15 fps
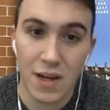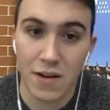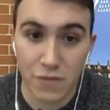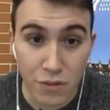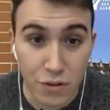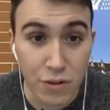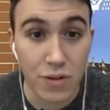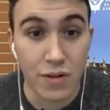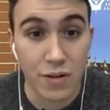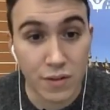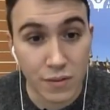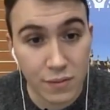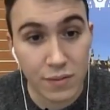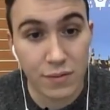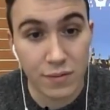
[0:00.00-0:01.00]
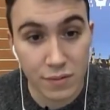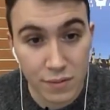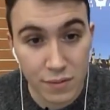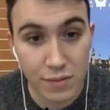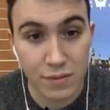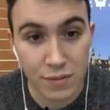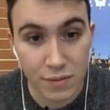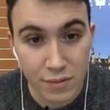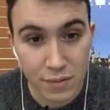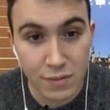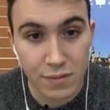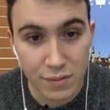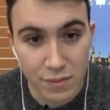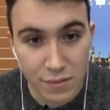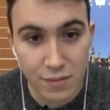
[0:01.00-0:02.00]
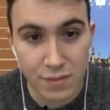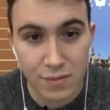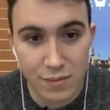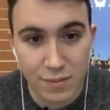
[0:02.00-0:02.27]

yeah, we can get rid of the LiDAR